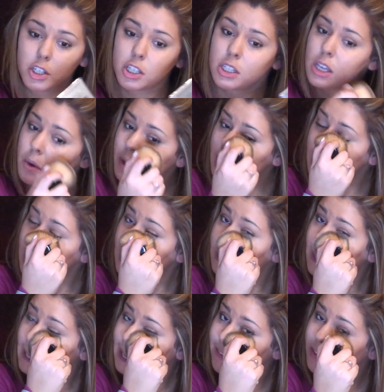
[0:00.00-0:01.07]
Just so,
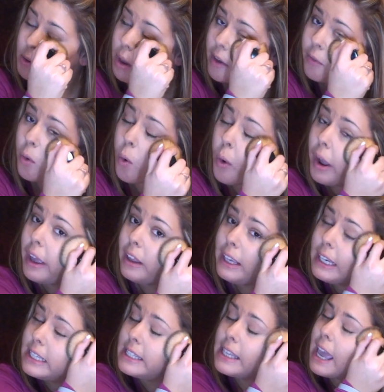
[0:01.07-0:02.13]
like, if you have
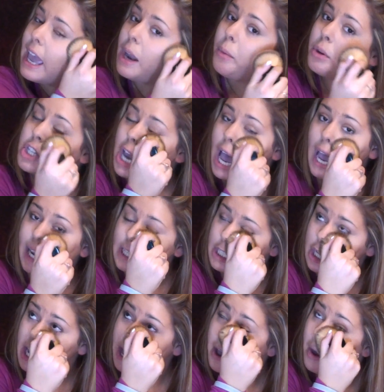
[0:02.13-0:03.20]
oily skin, which I
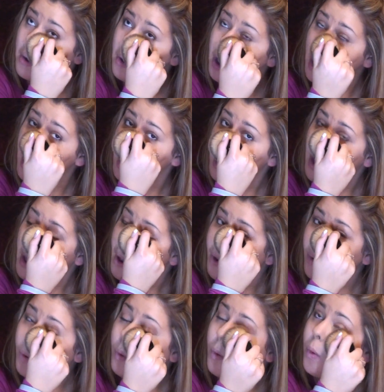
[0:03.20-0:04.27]
do,
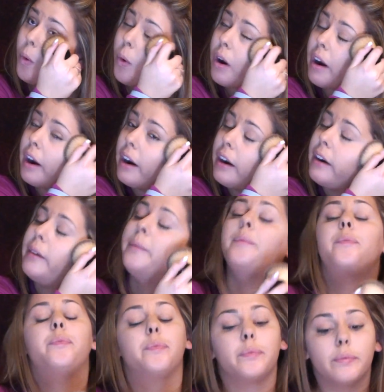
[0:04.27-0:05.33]
or,
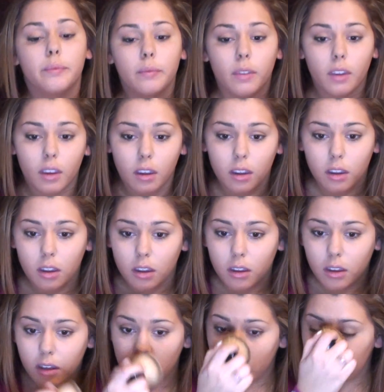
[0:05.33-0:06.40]

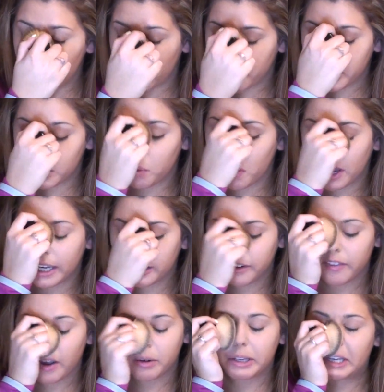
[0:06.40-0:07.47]
you know, you want
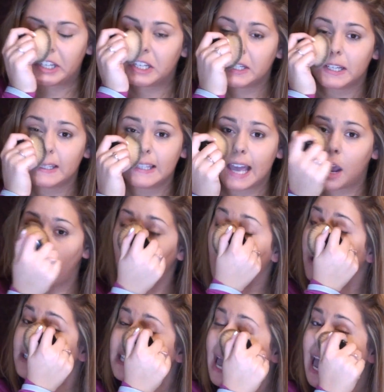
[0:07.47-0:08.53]
your foundation to set
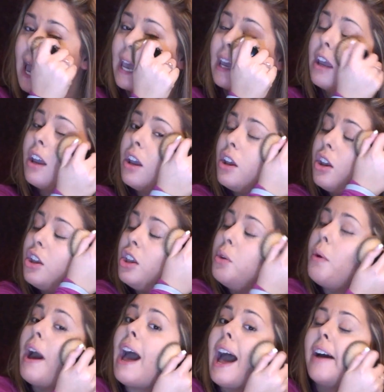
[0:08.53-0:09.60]
all day,
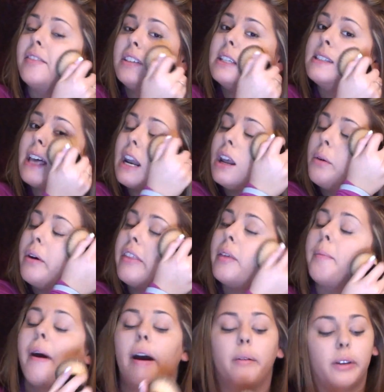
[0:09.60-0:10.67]
you have to set it with
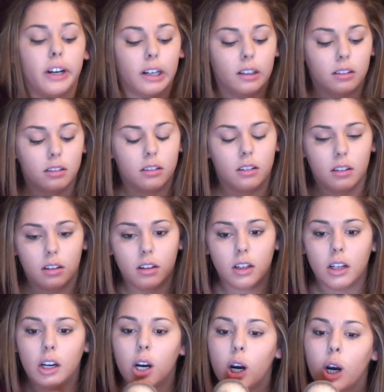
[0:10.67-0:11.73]
a powder.
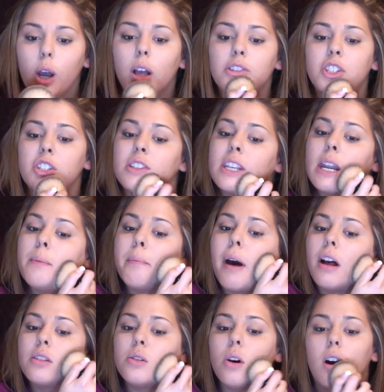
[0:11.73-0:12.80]
Or it's just going to
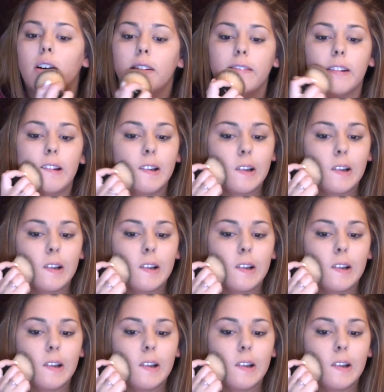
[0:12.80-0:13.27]
melt off.